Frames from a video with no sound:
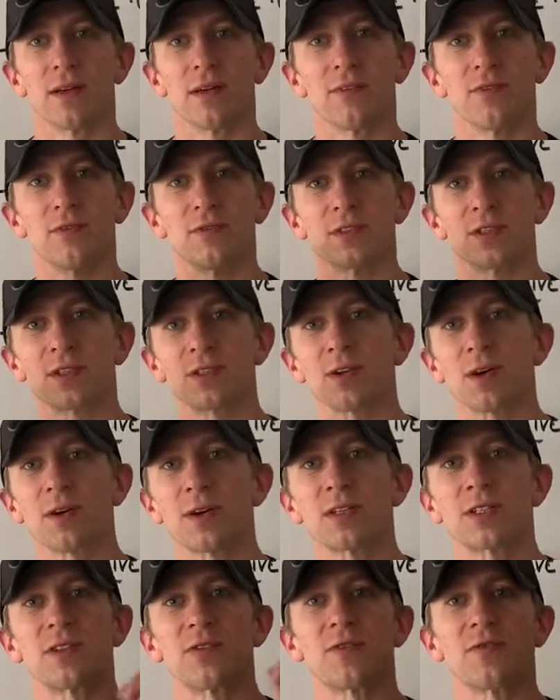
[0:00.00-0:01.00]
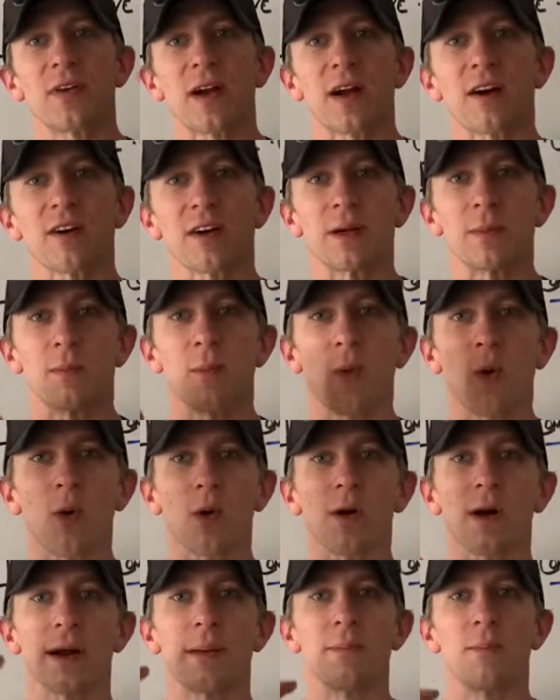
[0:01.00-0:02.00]
started to vary
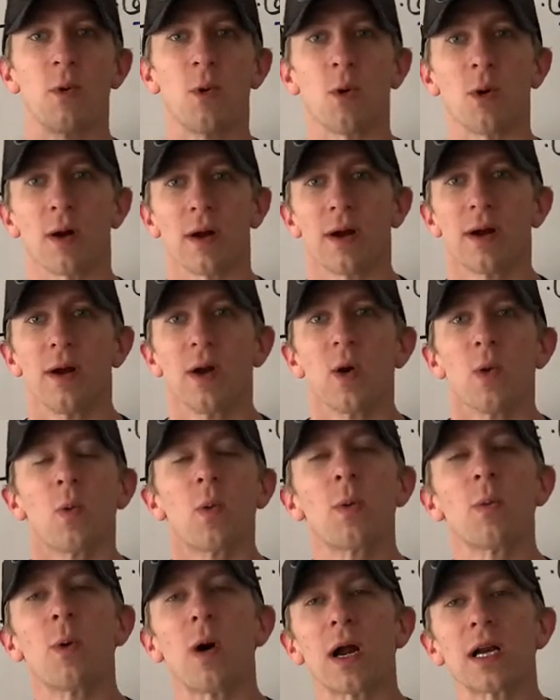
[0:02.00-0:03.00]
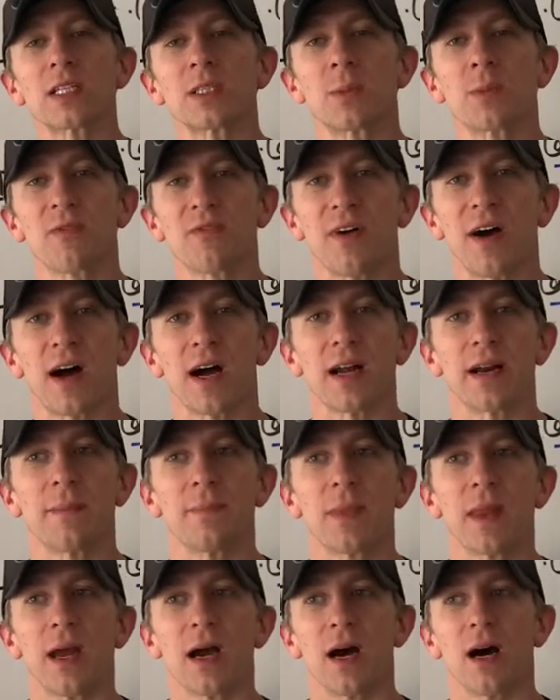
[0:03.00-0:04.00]
more and more, we wanted to provide
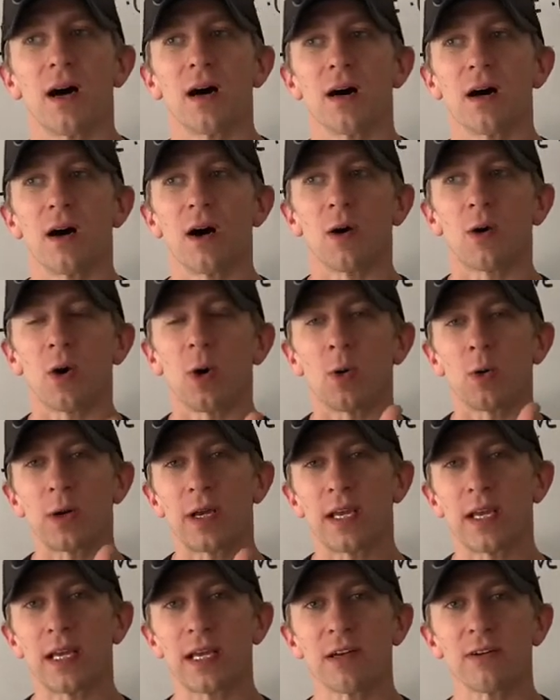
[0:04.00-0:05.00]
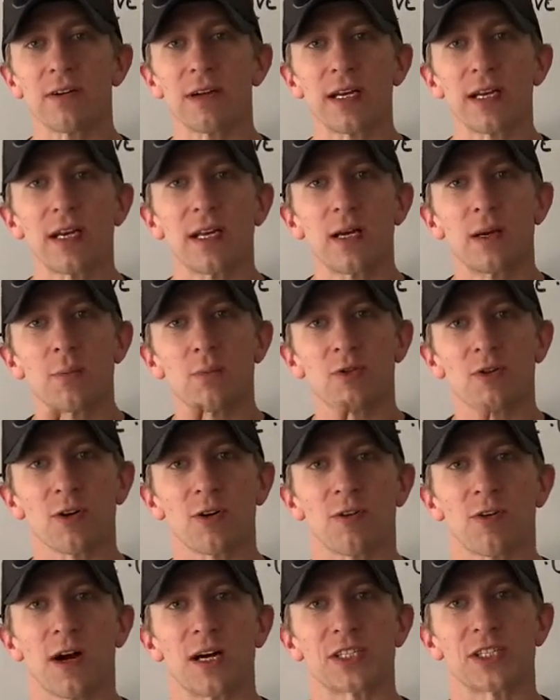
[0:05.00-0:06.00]
a coherent
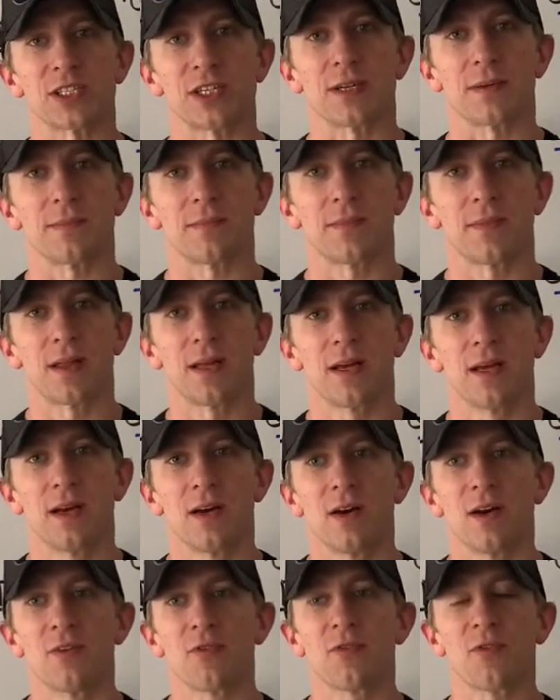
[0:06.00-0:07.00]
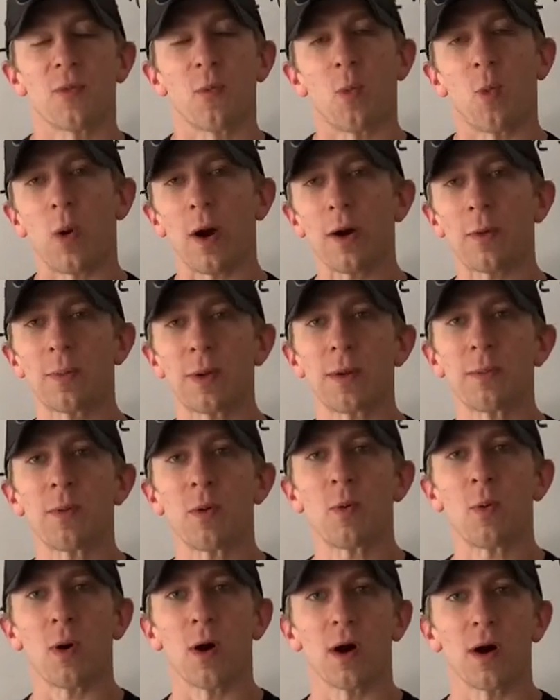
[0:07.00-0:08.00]
progression from where people
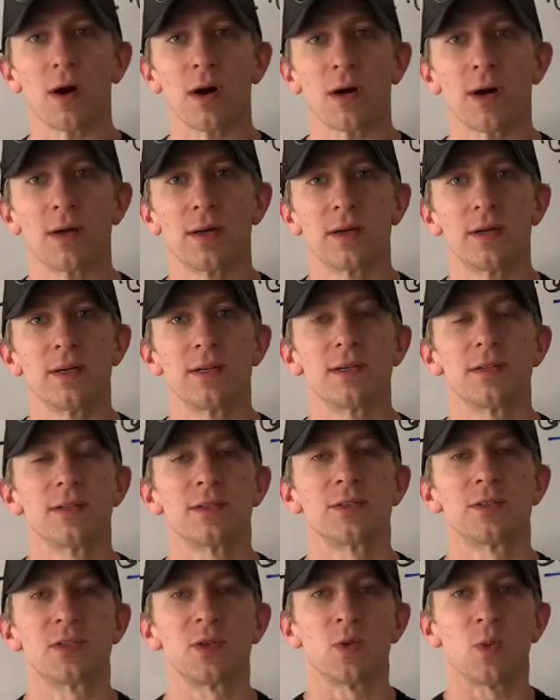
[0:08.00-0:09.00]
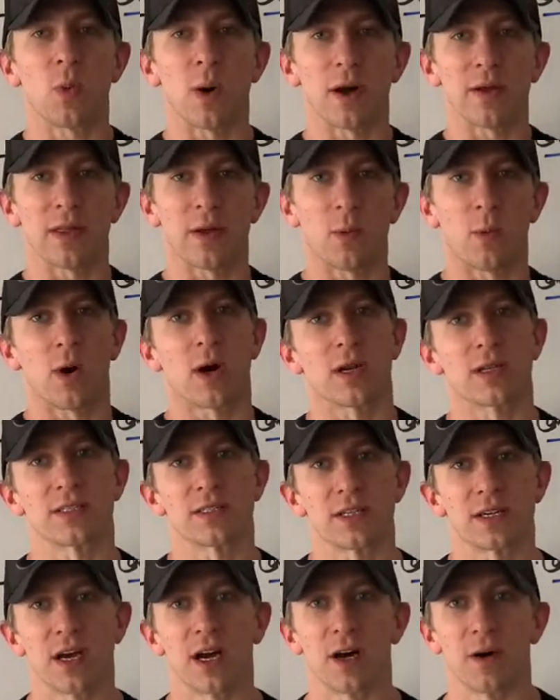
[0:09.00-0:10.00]
were to where they wanted to
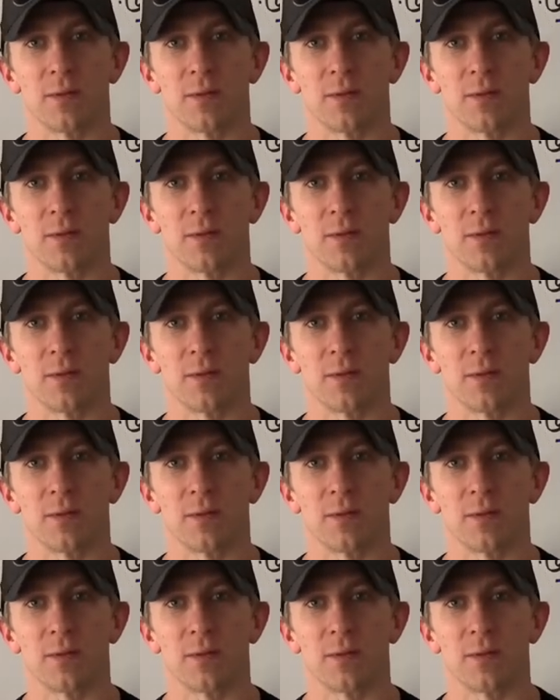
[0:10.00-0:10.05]
go.